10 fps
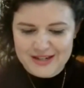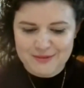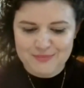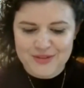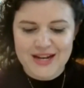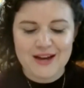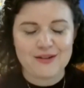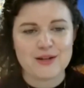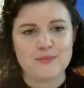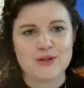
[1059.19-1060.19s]
and how
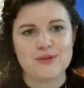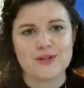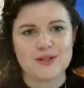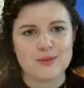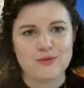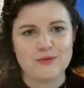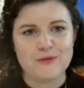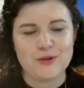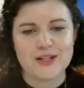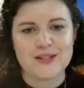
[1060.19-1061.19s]
it can be used to support
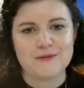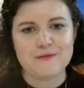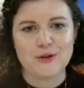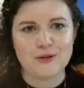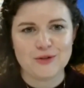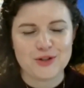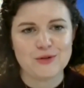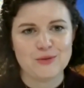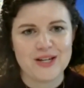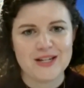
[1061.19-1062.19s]
phonics and
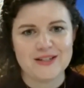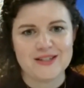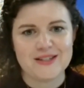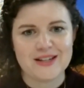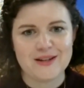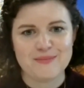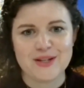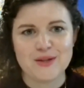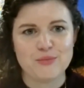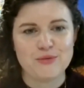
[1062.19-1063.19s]
phonological awareness
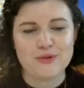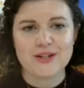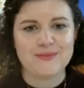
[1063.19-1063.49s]
in the book.